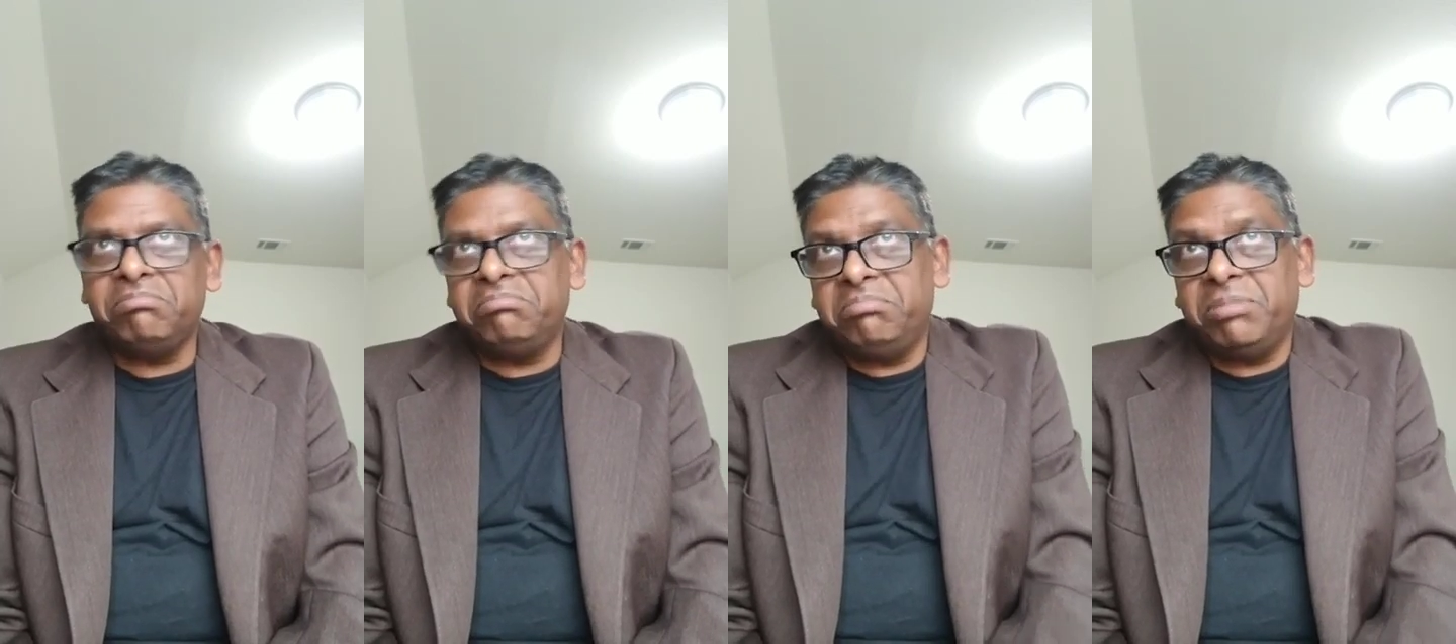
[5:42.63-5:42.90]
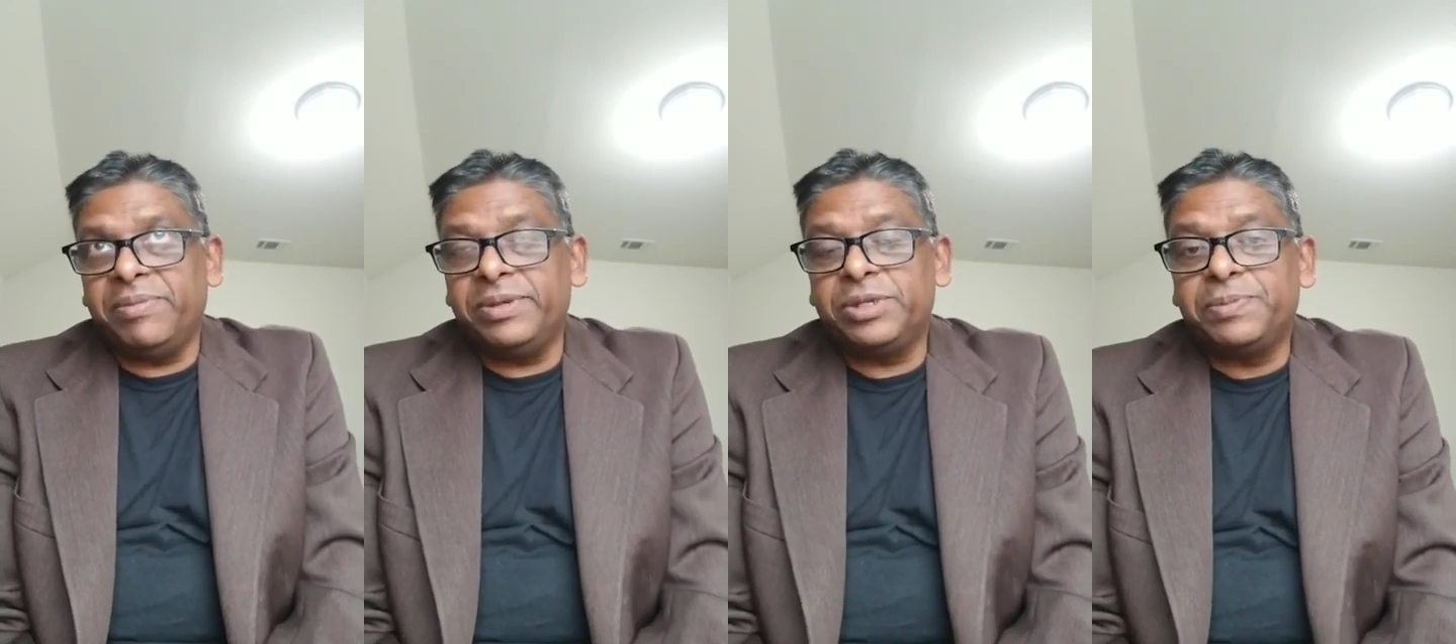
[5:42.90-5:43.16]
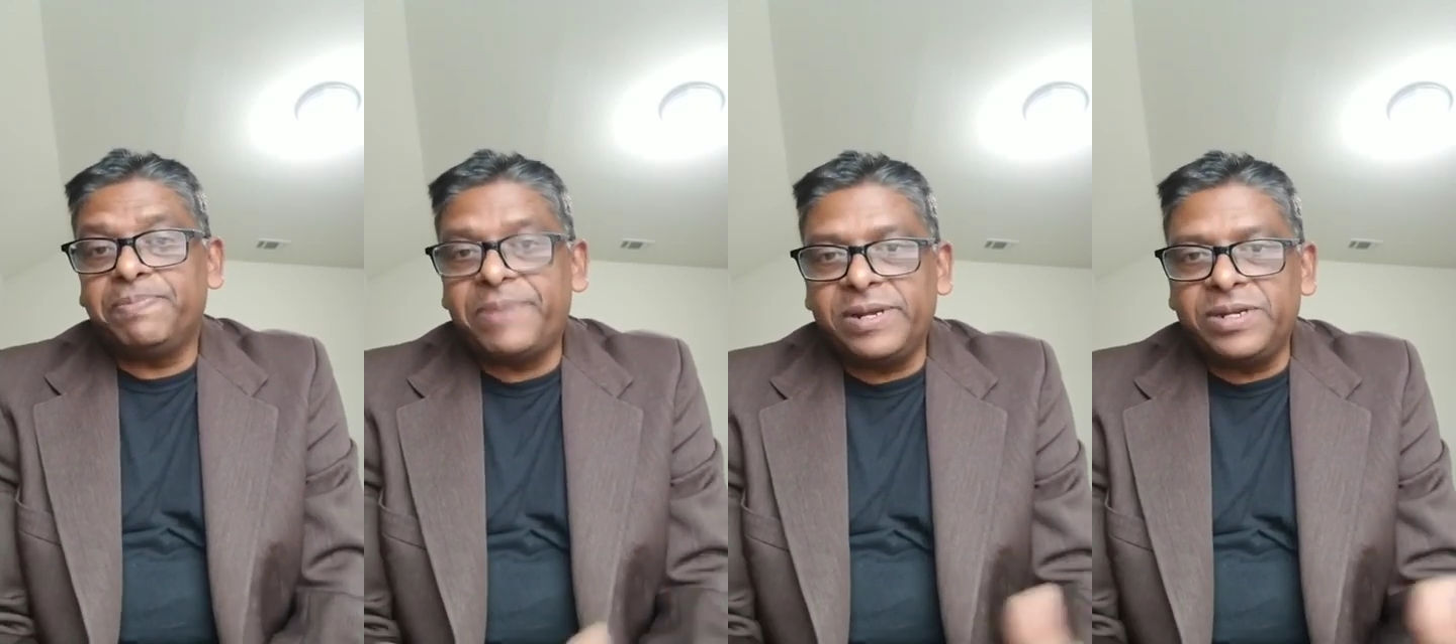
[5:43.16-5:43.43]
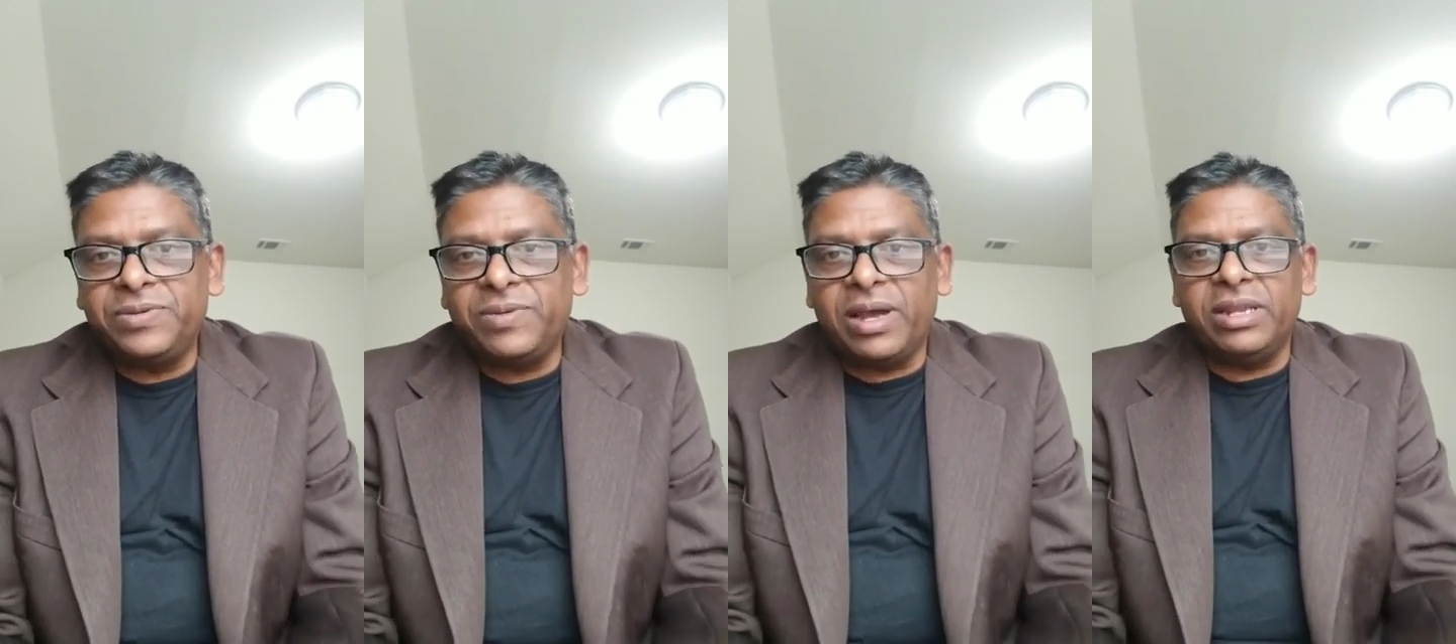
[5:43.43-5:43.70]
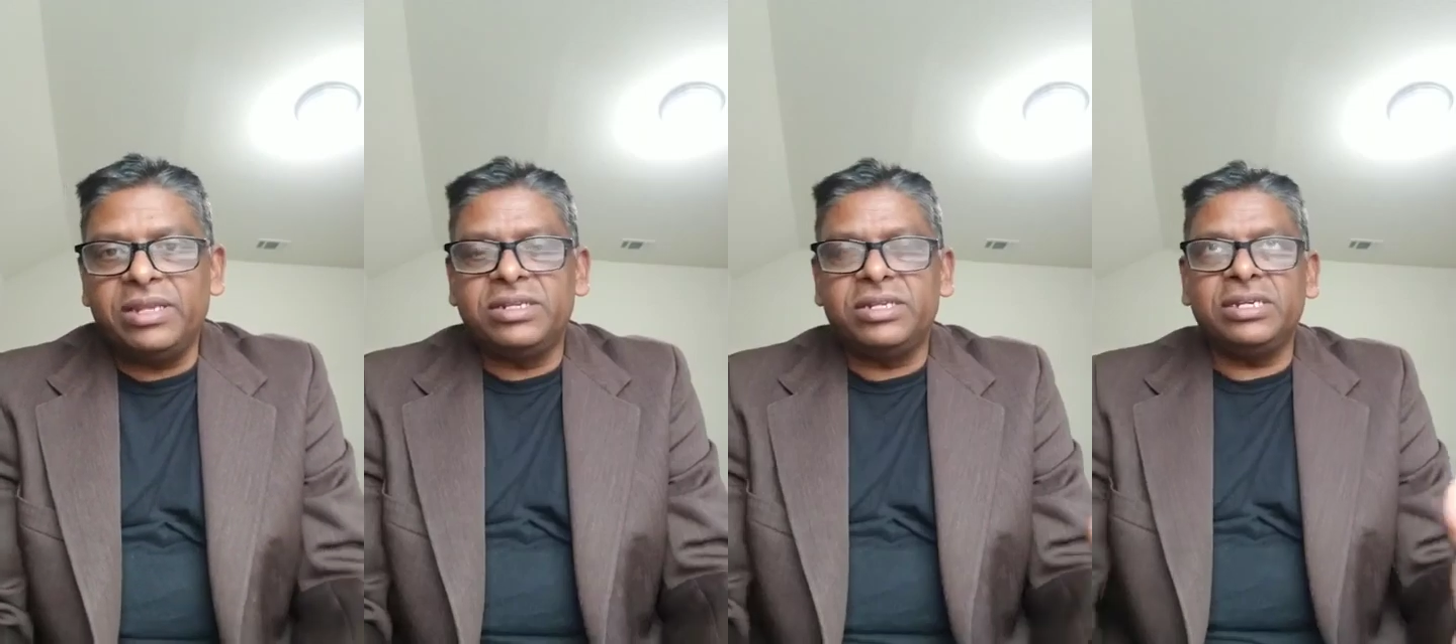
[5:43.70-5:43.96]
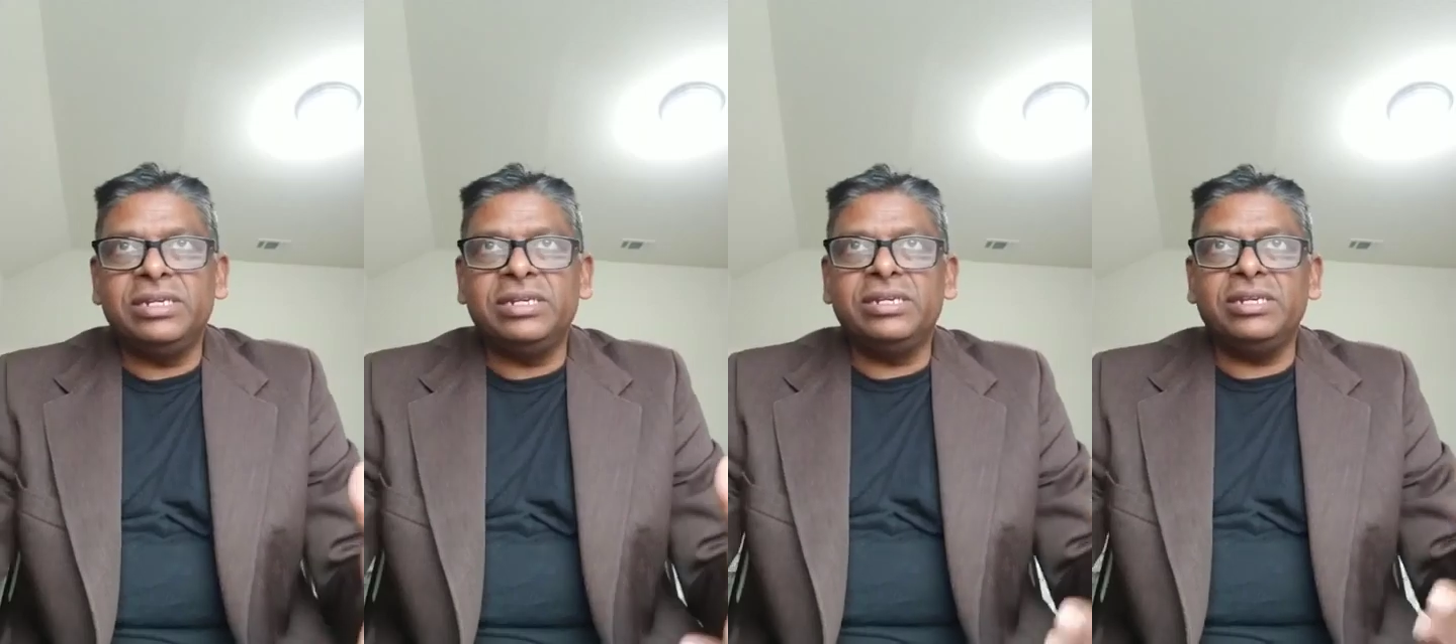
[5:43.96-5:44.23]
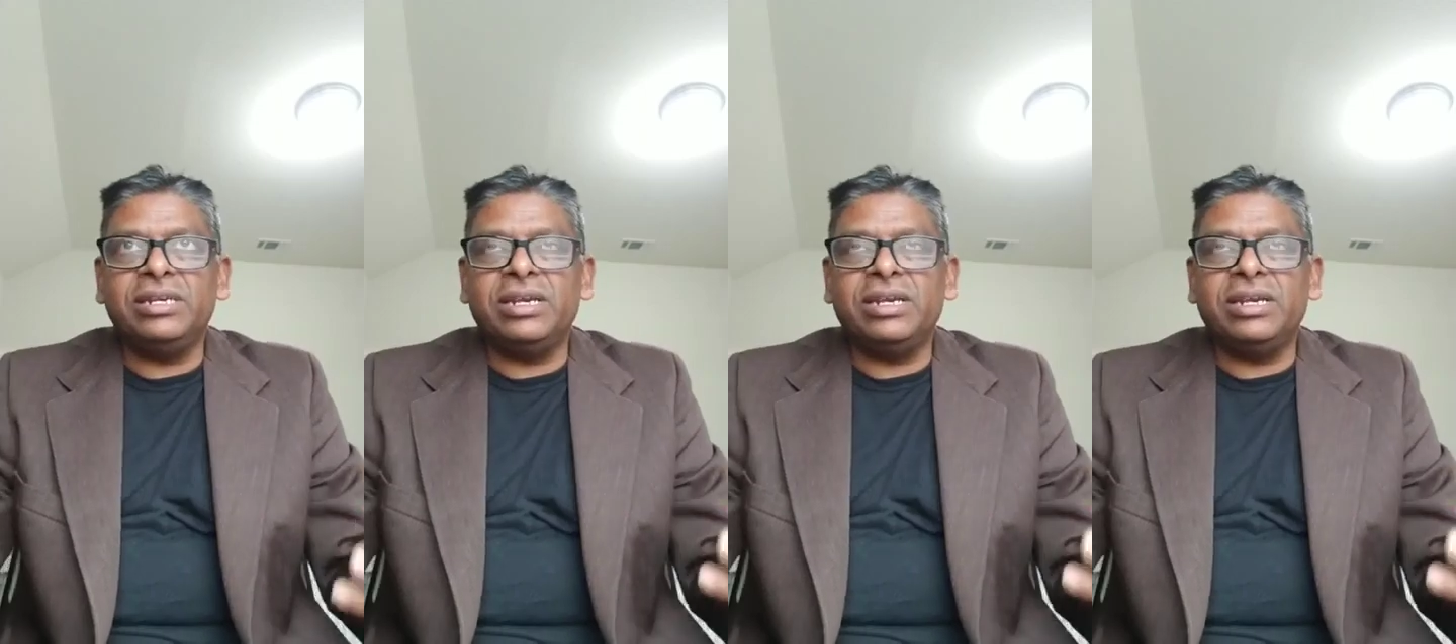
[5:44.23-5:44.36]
maybe spirituality